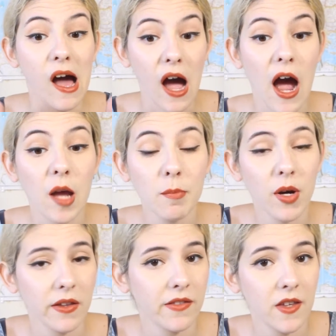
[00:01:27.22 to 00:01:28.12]
I
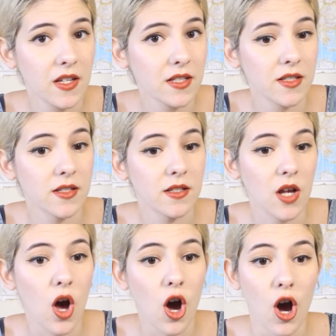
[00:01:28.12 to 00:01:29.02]
bought this
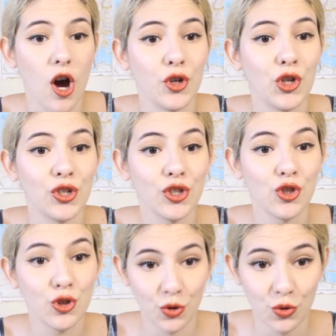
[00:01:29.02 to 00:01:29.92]
on
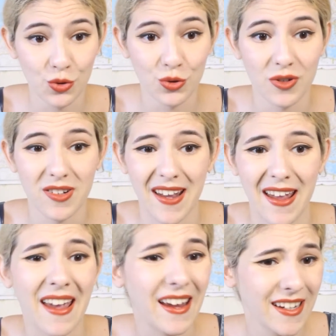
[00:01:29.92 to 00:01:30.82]
June
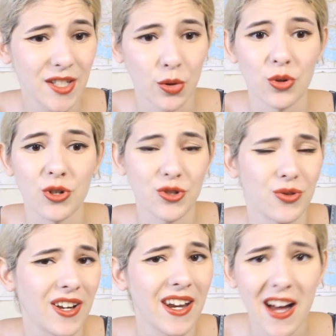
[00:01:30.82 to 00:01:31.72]
8 or
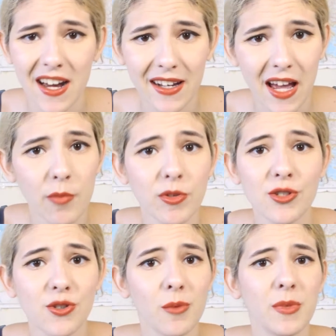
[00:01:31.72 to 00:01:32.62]
June 9, I'm
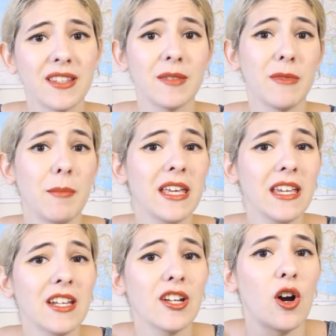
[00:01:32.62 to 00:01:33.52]
not sure, but the
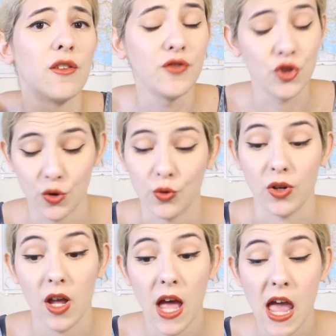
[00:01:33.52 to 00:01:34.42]
beginning of
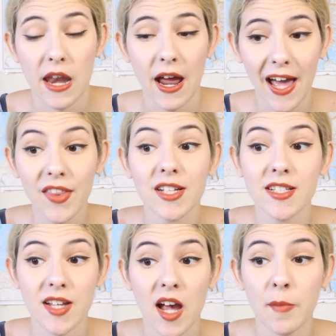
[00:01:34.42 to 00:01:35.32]
June. And at
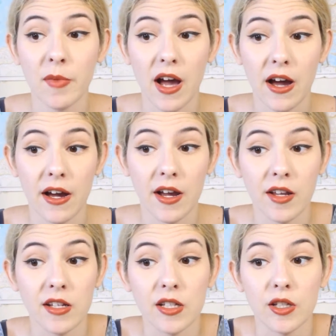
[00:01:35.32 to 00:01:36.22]
that time
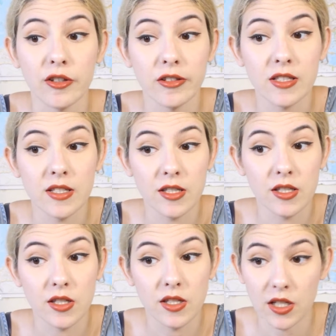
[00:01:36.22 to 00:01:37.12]
I
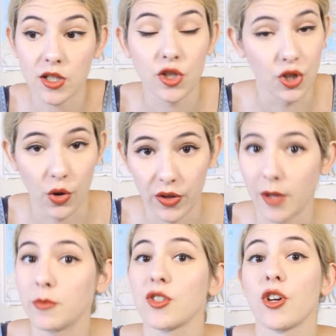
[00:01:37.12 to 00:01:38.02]
didn't know that
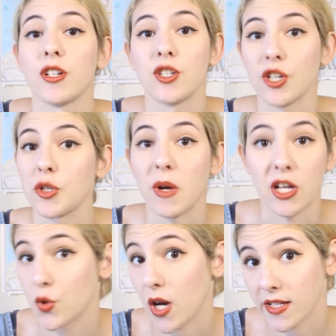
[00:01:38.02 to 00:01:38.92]
I was gonna change my
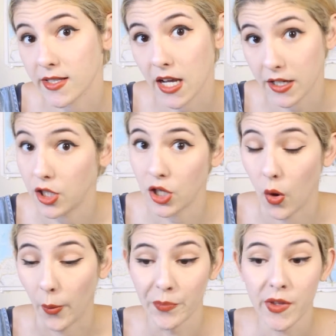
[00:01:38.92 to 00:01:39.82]
address. I didn't know.